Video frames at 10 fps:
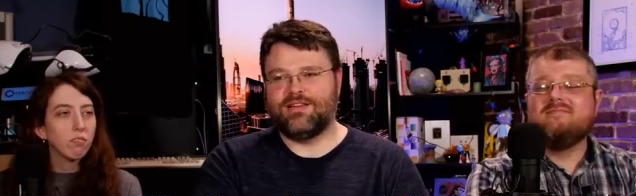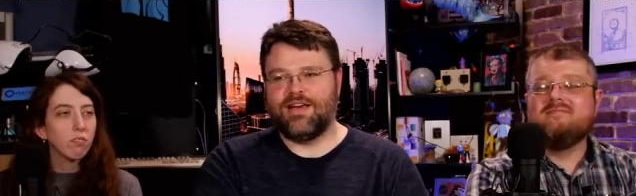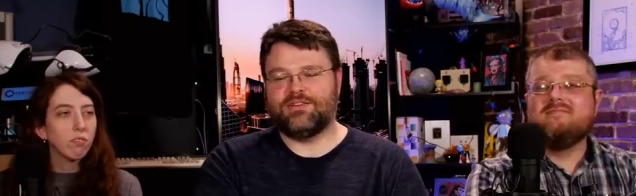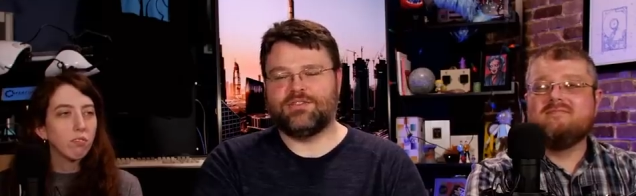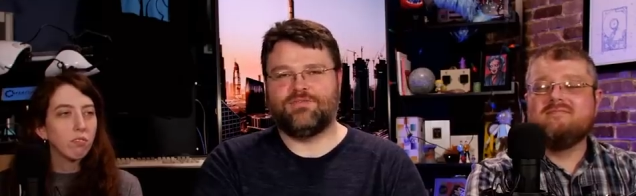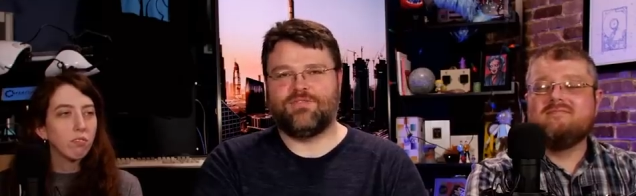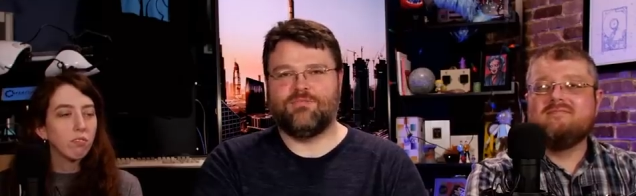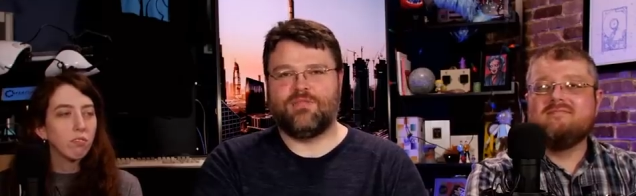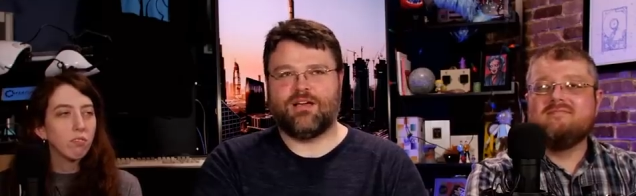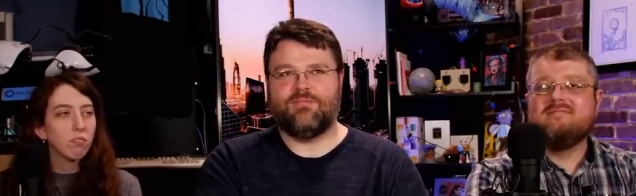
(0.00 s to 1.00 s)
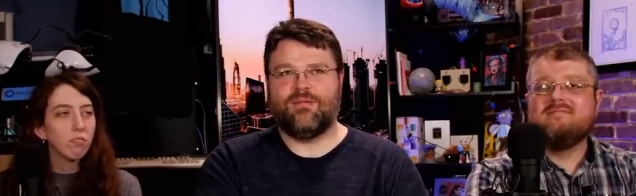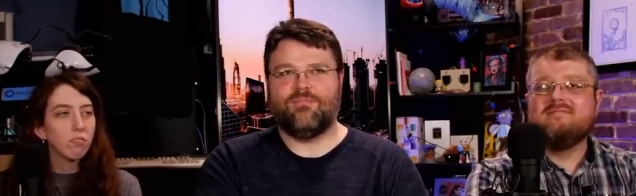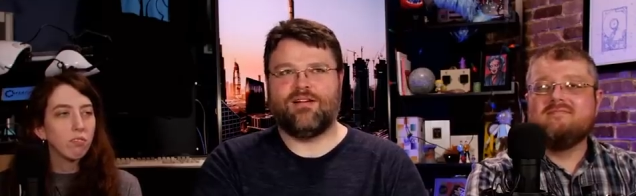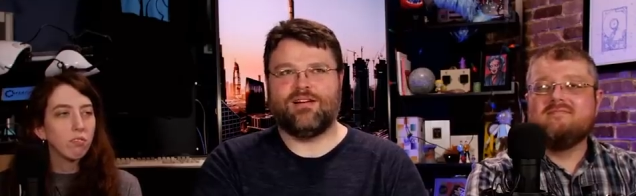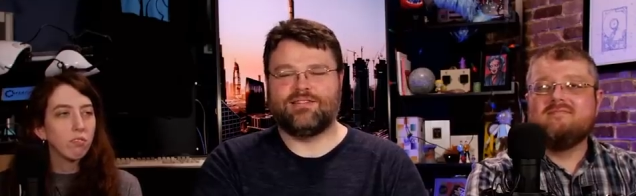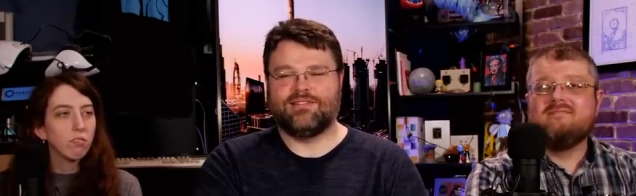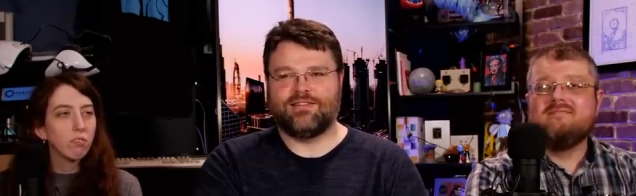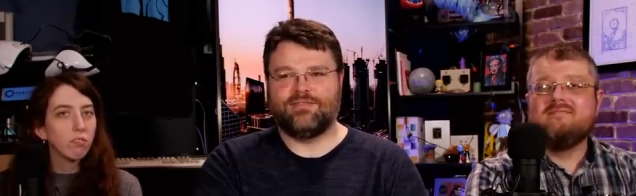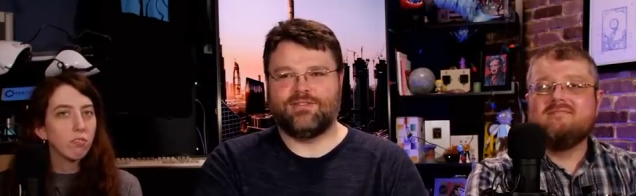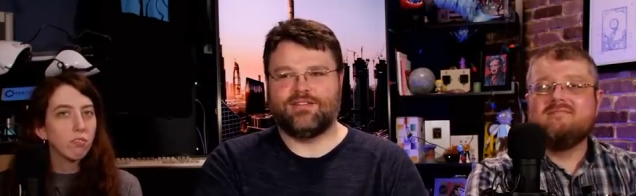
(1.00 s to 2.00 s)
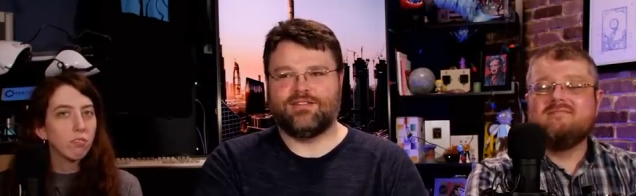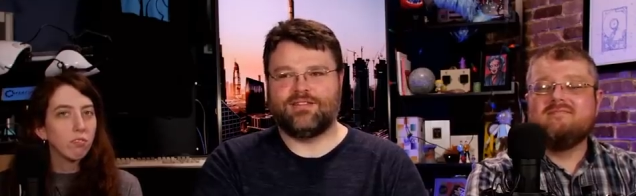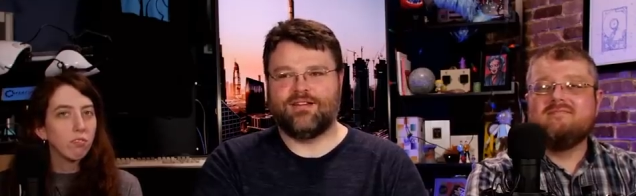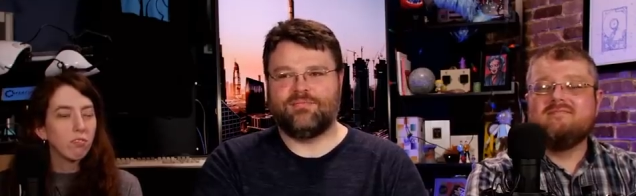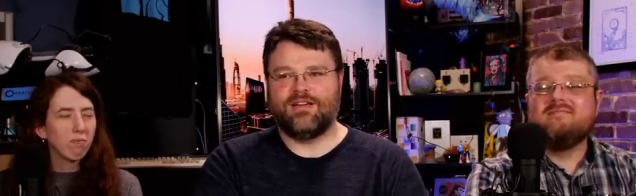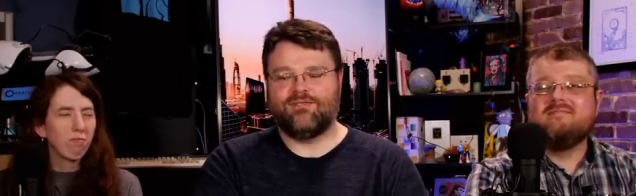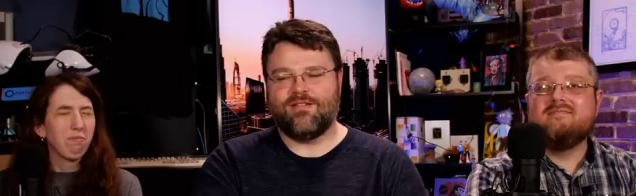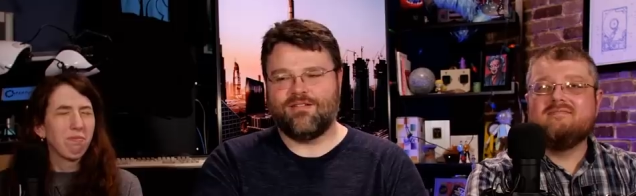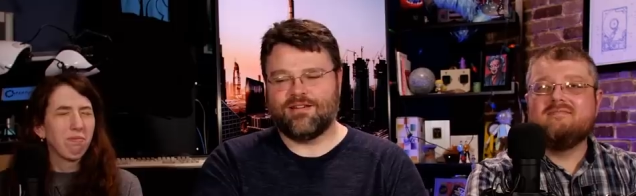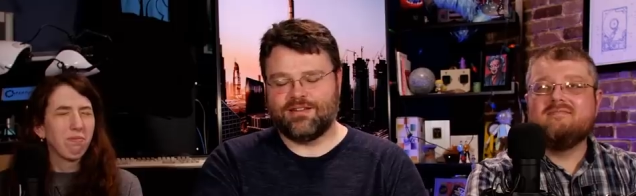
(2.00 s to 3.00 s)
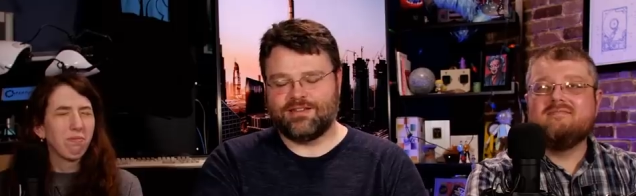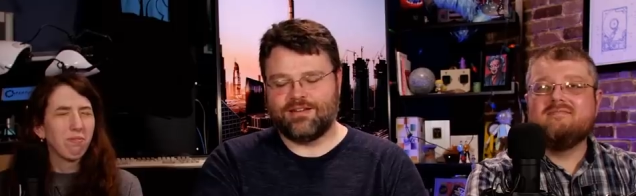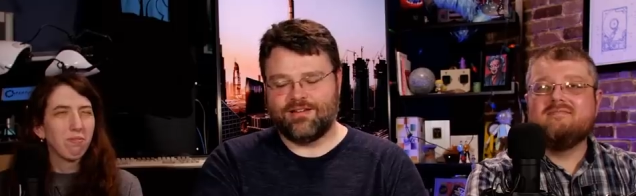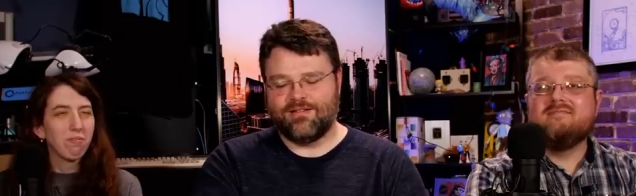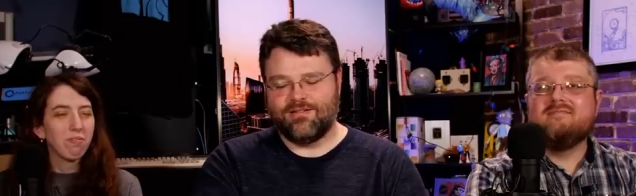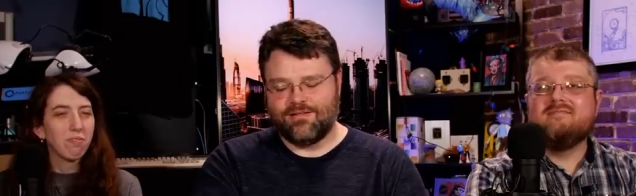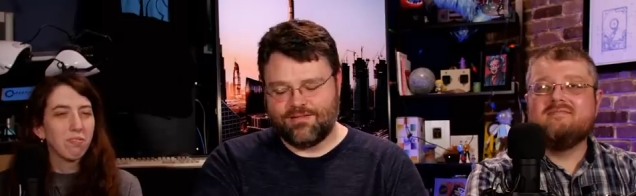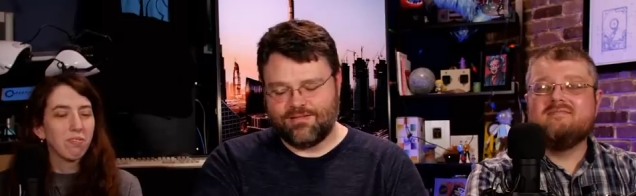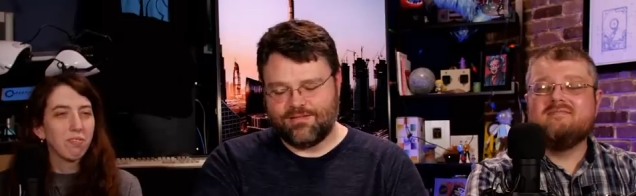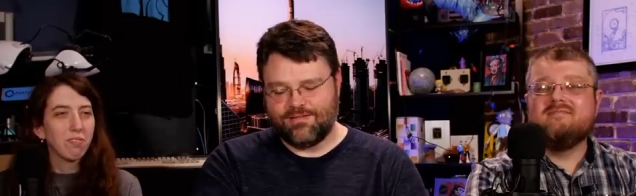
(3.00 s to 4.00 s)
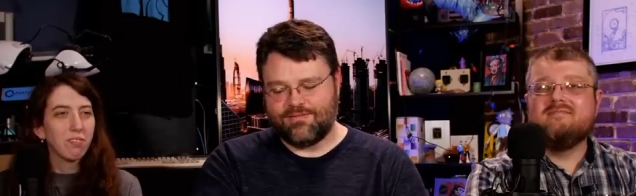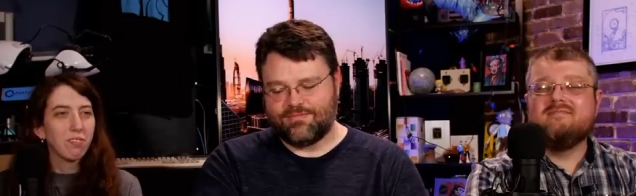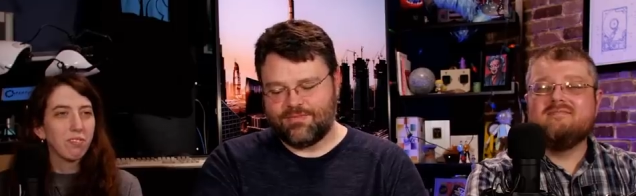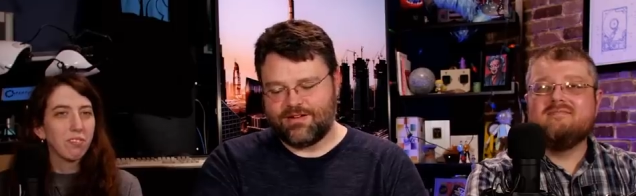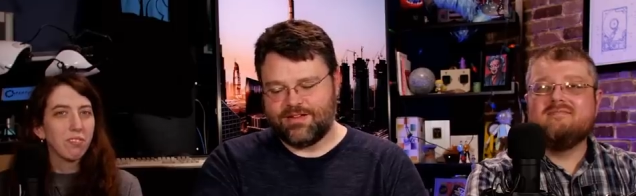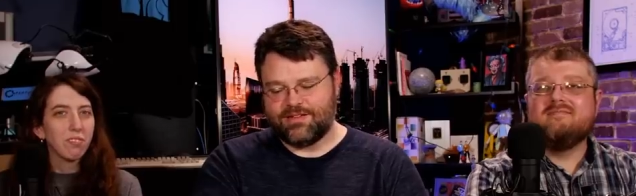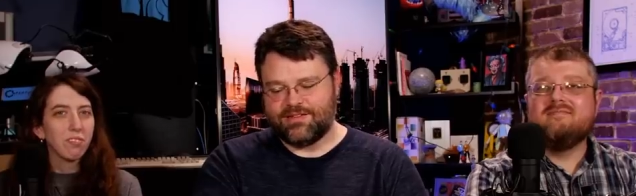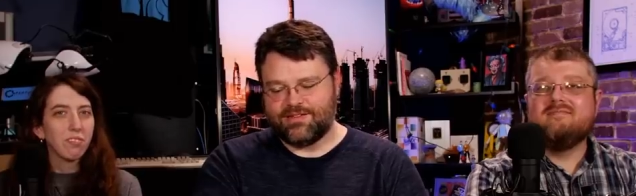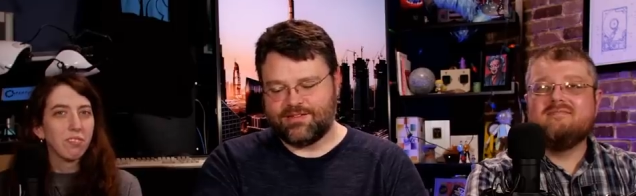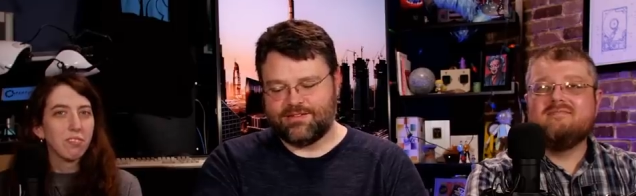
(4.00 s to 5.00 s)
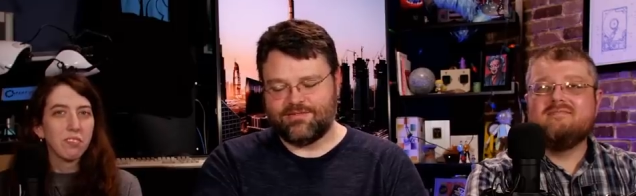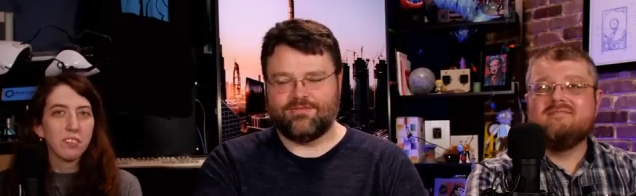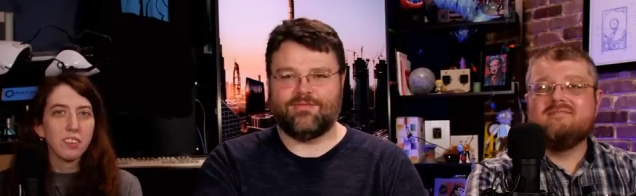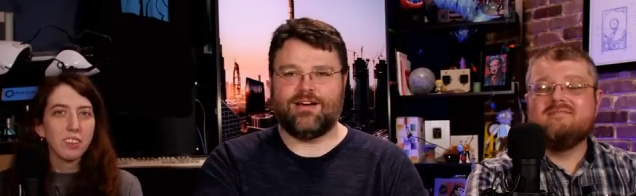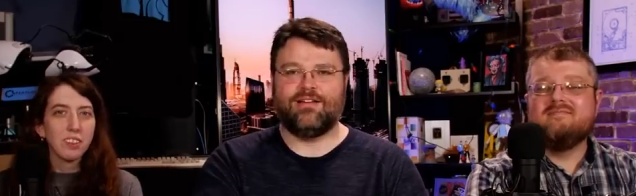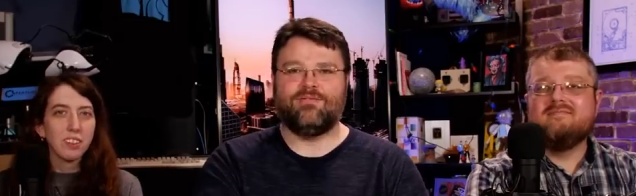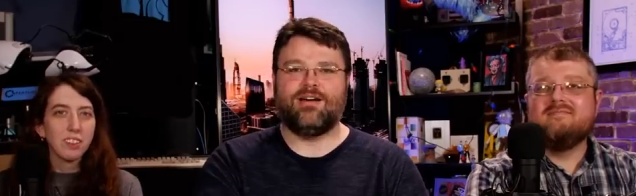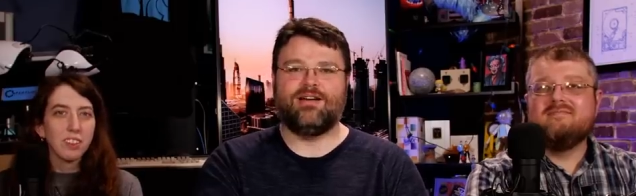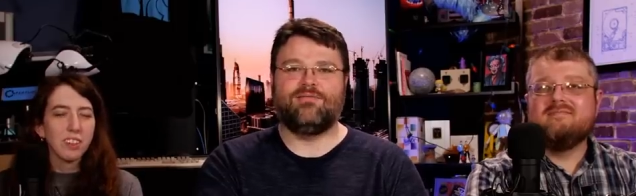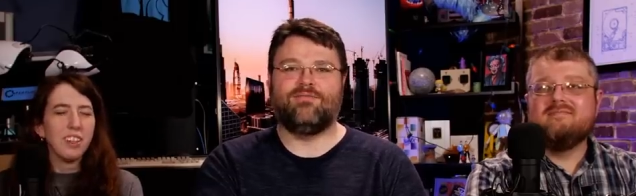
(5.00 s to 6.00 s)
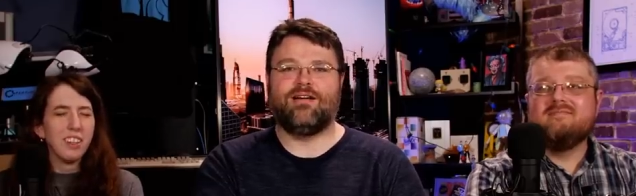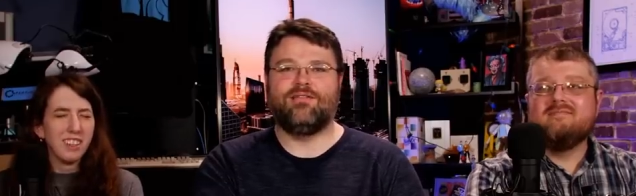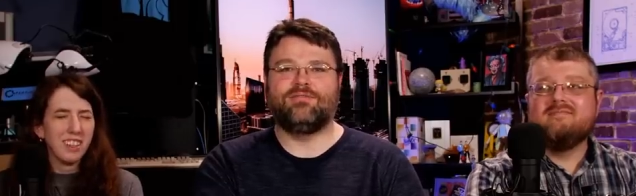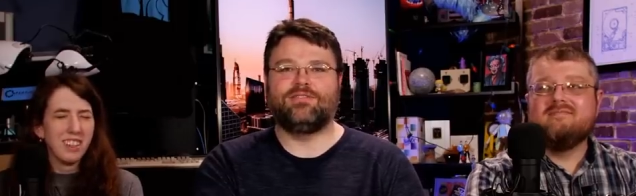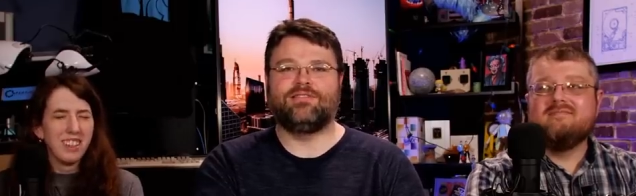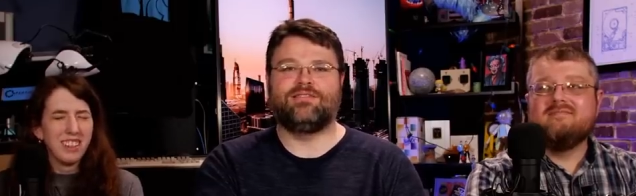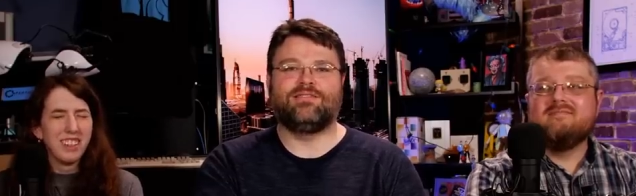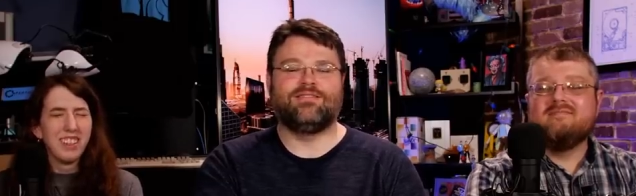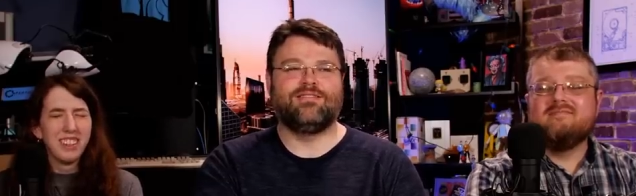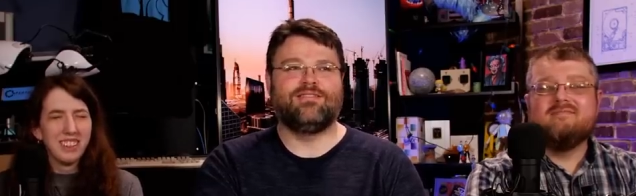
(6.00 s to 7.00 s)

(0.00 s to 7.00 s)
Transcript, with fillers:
Speaker 1: text from like my boss is like you did this update wrong. It's like oh why is this why why why was this